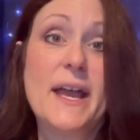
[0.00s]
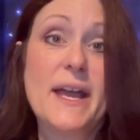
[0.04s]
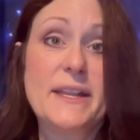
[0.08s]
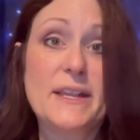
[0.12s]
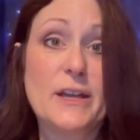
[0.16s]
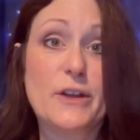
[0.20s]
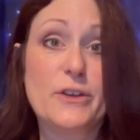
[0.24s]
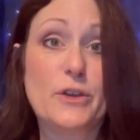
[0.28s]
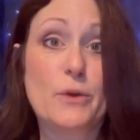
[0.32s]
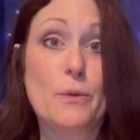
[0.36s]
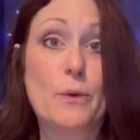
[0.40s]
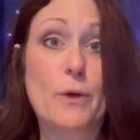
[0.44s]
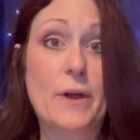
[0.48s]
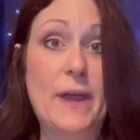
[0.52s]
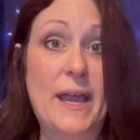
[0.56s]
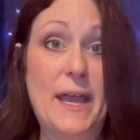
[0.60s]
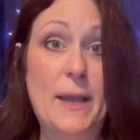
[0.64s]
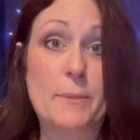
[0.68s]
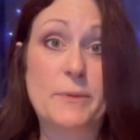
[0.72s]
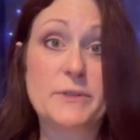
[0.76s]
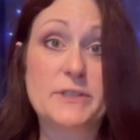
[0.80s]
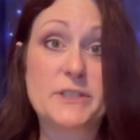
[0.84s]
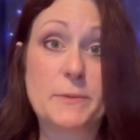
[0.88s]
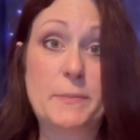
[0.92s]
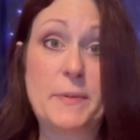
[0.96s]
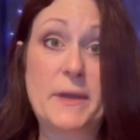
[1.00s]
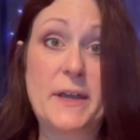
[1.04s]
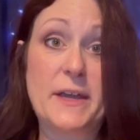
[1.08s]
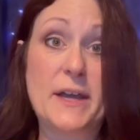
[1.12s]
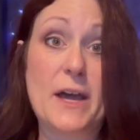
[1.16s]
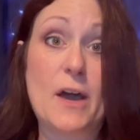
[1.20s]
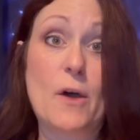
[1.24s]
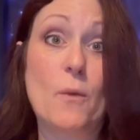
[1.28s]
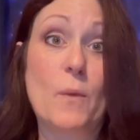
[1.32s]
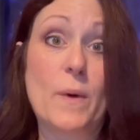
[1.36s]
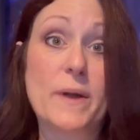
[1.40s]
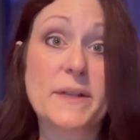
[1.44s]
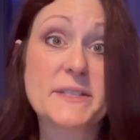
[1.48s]
Now you are able to pick
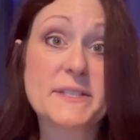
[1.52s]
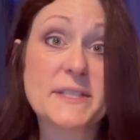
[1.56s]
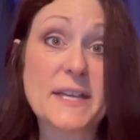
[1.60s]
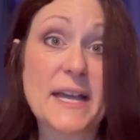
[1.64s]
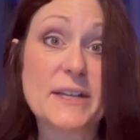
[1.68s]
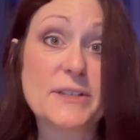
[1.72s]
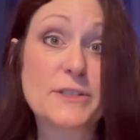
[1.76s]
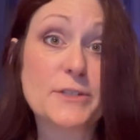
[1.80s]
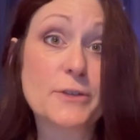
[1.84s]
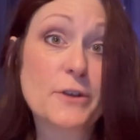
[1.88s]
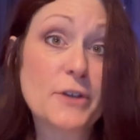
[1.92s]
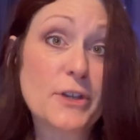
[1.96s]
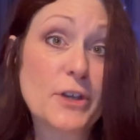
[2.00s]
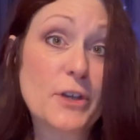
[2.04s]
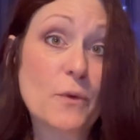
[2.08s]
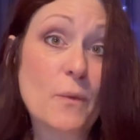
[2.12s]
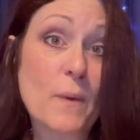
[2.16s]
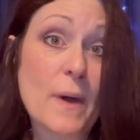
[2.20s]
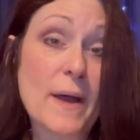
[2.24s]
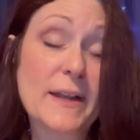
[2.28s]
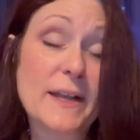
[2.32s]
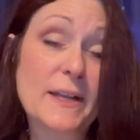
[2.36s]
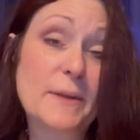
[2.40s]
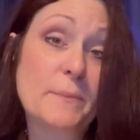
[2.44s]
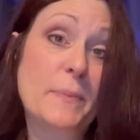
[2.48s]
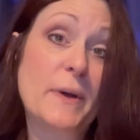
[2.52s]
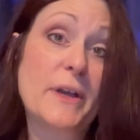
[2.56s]
out what size hook you wanted,